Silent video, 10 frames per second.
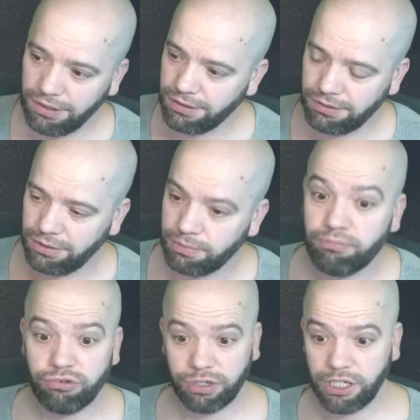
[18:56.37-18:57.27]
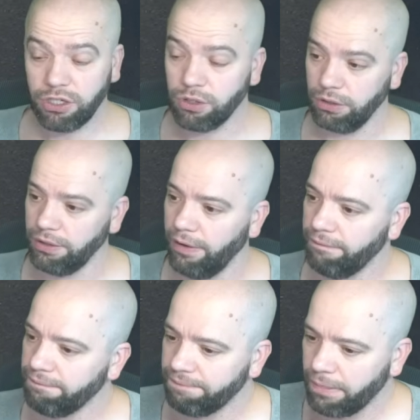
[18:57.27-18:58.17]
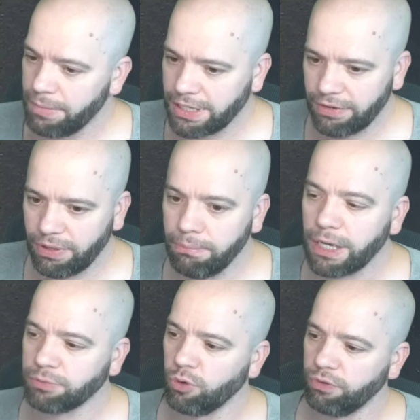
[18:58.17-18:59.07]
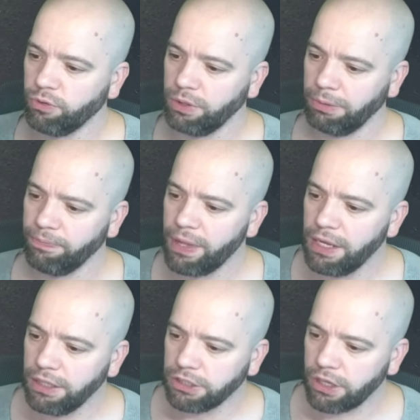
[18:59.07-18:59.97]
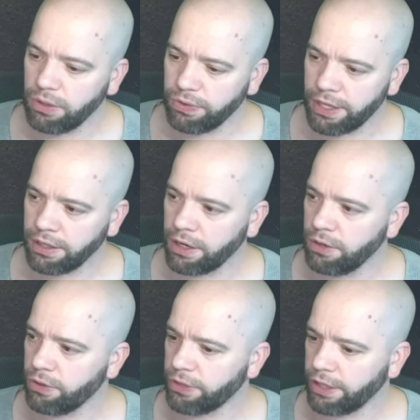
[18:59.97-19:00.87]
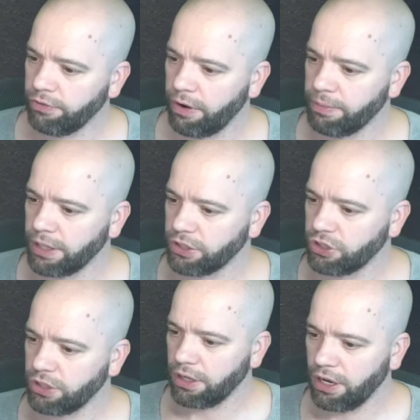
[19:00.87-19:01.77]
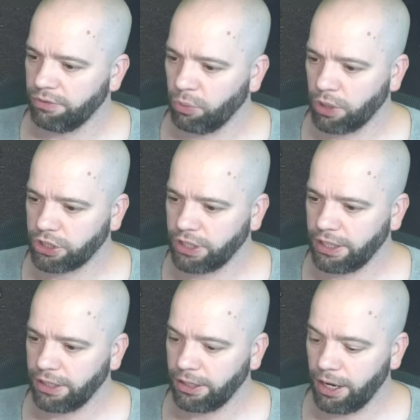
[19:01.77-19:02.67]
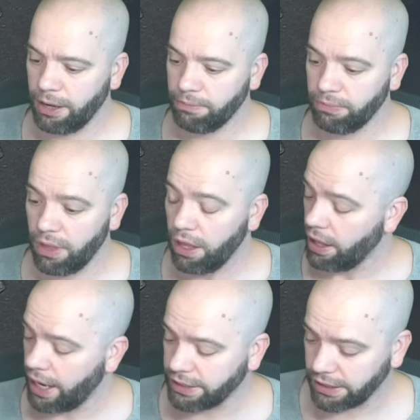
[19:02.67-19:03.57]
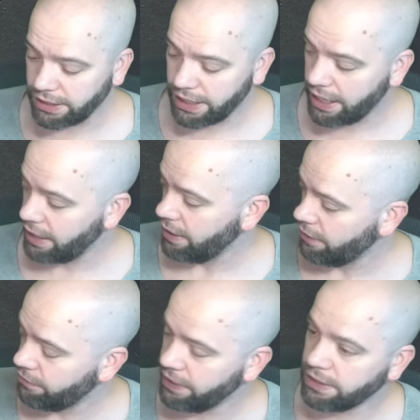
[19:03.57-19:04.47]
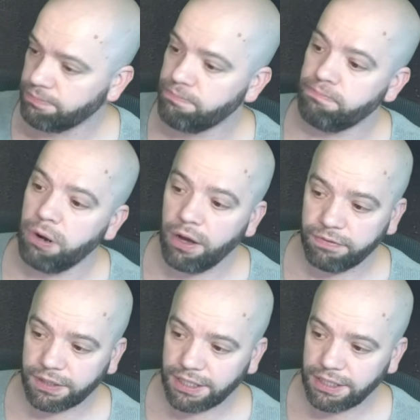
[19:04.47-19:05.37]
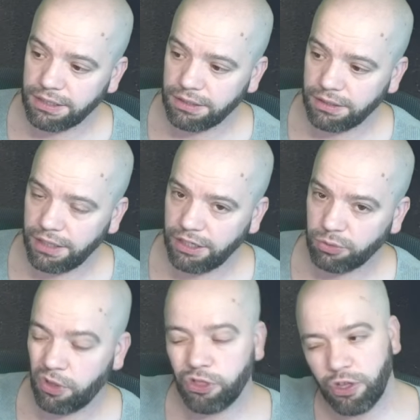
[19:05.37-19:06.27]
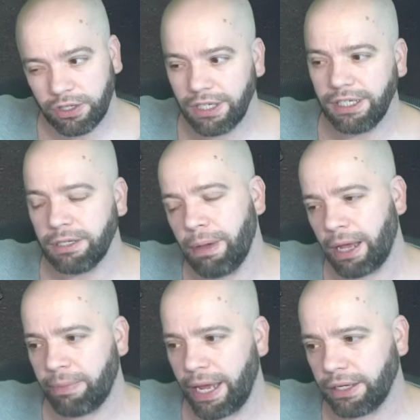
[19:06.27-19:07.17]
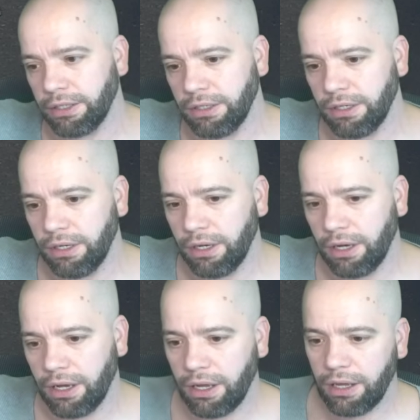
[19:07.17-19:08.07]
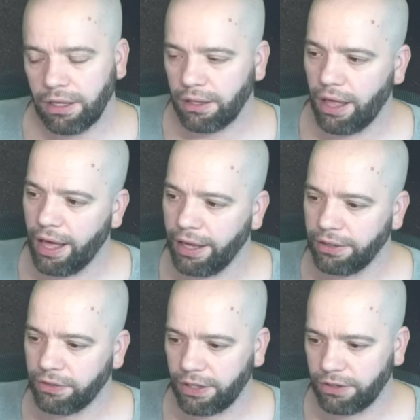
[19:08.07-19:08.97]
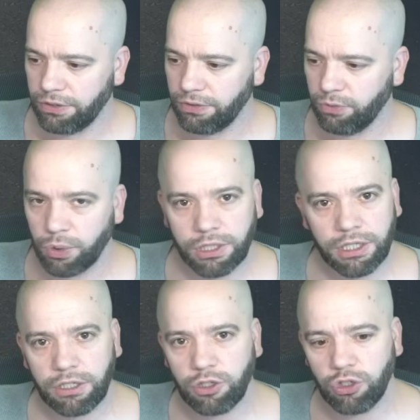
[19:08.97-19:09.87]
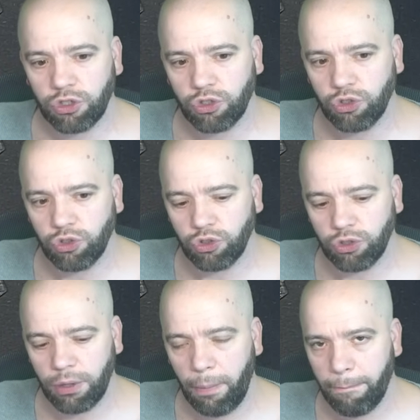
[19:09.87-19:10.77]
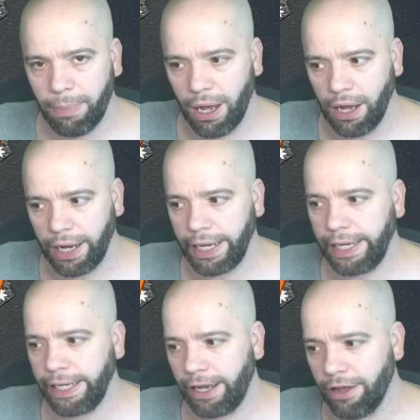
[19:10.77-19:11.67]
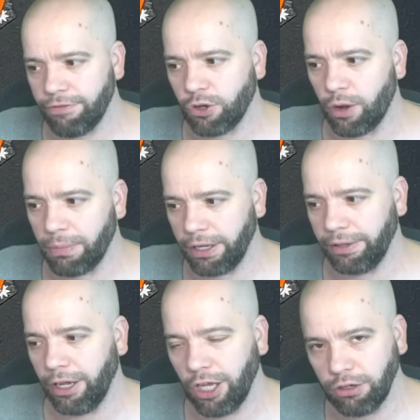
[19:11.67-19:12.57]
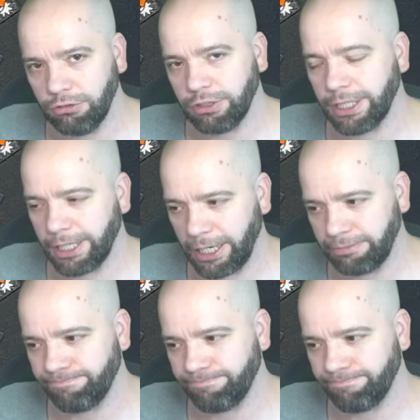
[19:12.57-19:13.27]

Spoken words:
This is pretty good. Makes everything much more affordable. So there you go. Thank you very much for watching. As I say, fits perfectly into a 30-litre backpack. And thanks for watching. Goodbye. I forgot my hellos, didn't I?